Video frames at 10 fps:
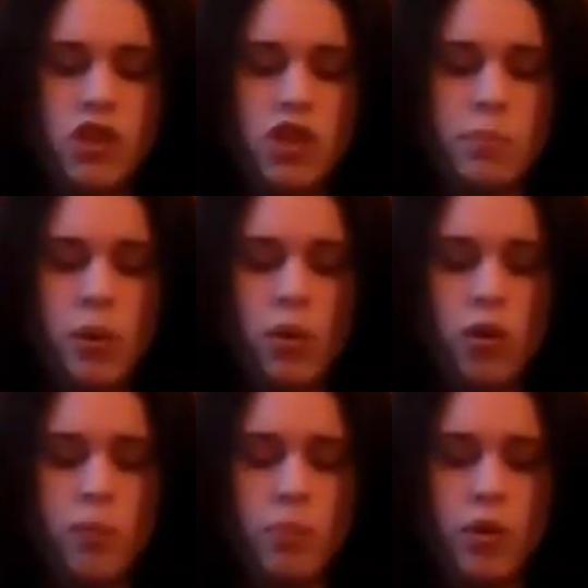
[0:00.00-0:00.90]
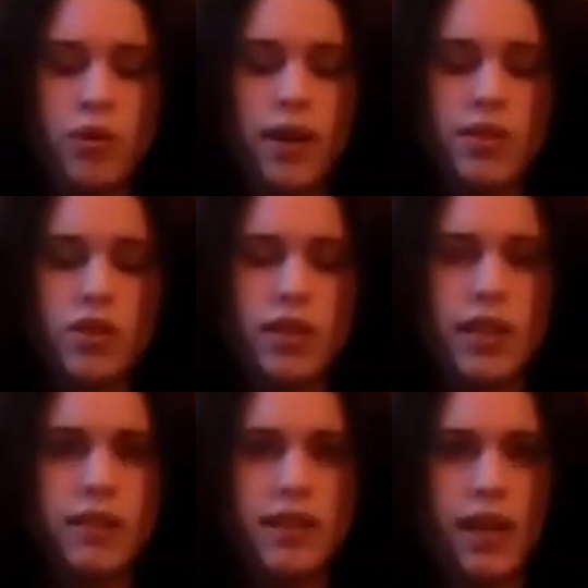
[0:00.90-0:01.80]
support more than
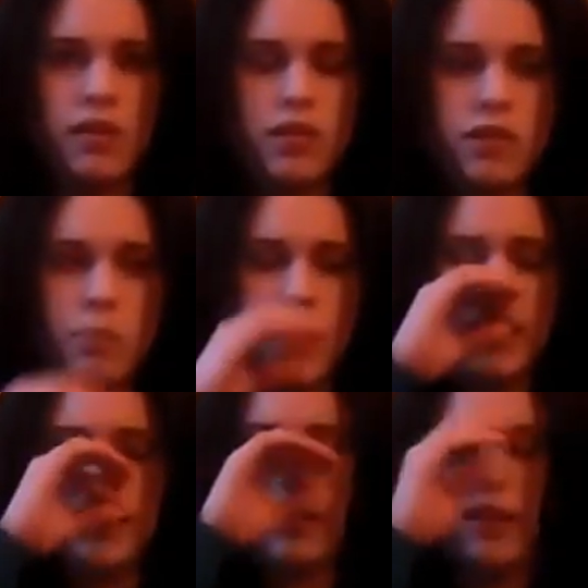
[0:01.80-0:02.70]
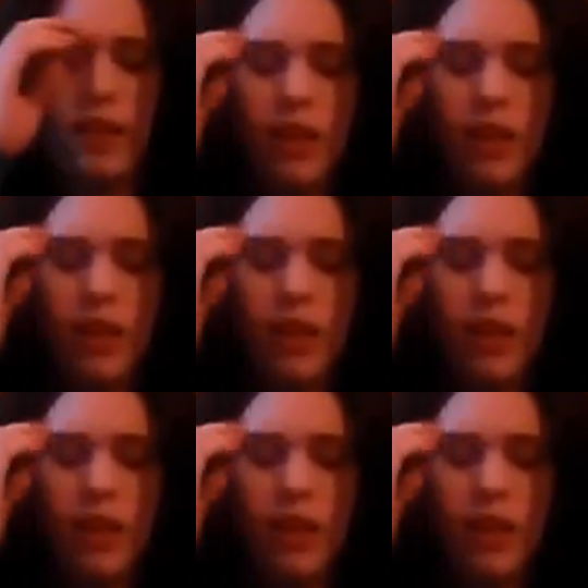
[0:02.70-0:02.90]
actually a decorative piece.